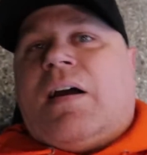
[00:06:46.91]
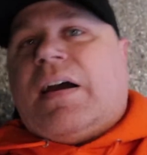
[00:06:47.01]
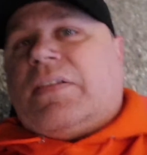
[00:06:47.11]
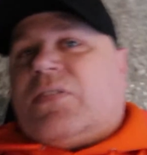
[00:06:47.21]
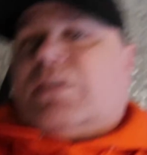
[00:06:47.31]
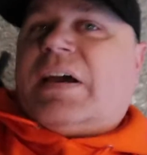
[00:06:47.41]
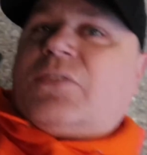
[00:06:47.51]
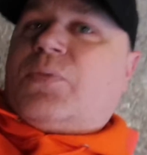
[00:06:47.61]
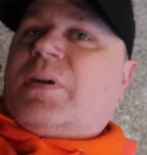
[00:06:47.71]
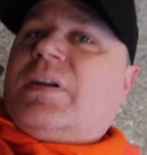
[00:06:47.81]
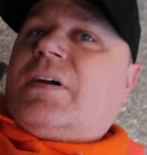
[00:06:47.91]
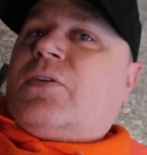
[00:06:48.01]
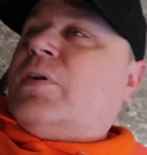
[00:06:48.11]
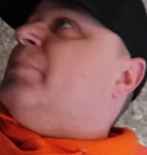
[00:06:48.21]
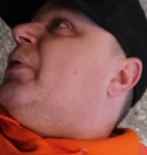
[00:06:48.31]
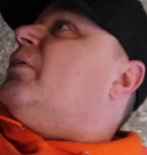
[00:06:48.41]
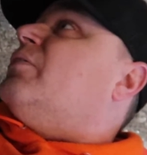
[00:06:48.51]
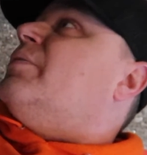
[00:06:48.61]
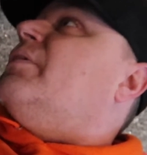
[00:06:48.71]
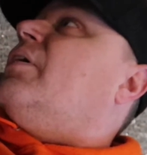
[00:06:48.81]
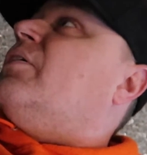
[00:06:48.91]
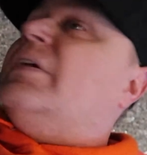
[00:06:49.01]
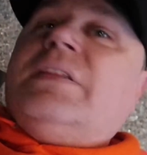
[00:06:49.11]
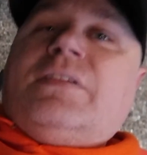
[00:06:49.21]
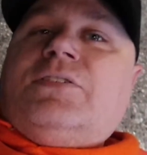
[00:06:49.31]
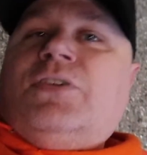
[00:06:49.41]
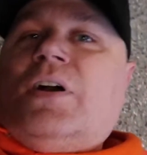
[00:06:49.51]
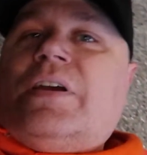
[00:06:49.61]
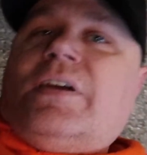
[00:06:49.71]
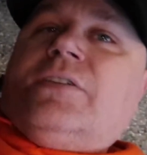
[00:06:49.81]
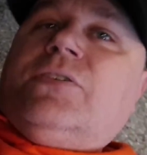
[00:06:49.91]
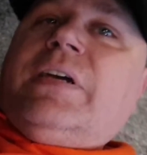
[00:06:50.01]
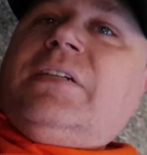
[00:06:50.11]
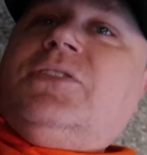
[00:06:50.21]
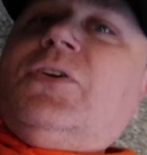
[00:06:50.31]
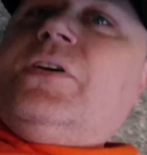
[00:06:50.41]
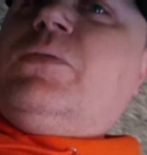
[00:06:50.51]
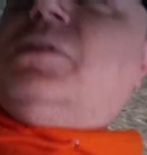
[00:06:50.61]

All right, so next we're gonna creep underneath the truck here so I can show you